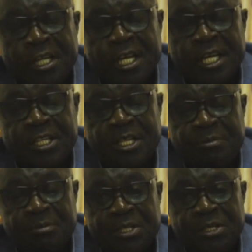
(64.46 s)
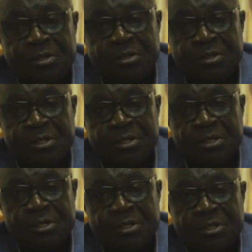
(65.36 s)
examinations
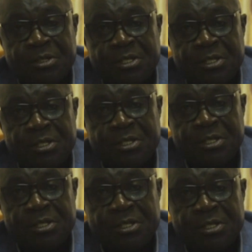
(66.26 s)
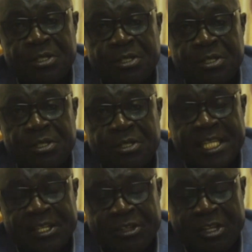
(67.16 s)
being undertaken
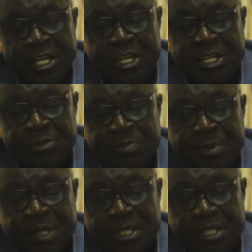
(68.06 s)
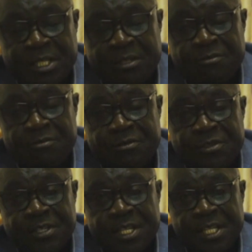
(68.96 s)
in their respective
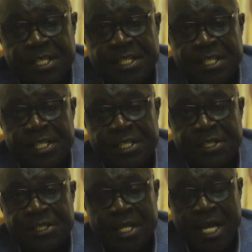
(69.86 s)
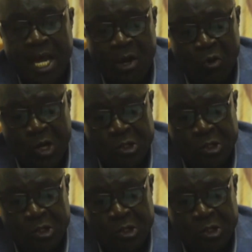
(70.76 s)
centers. I want to say that